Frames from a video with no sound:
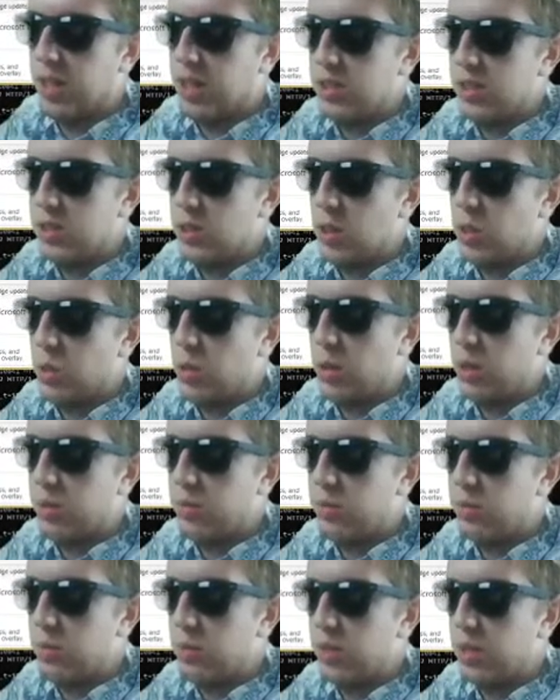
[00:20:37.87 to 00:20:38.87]
So what
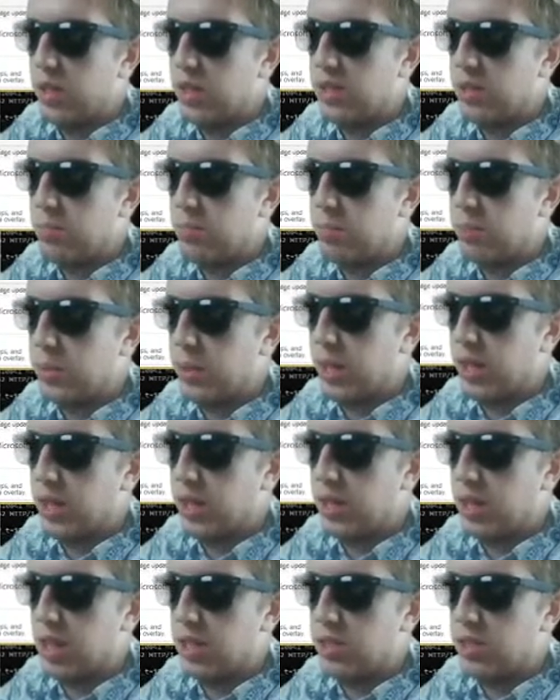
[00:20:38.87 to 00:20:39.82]
I'm doing is I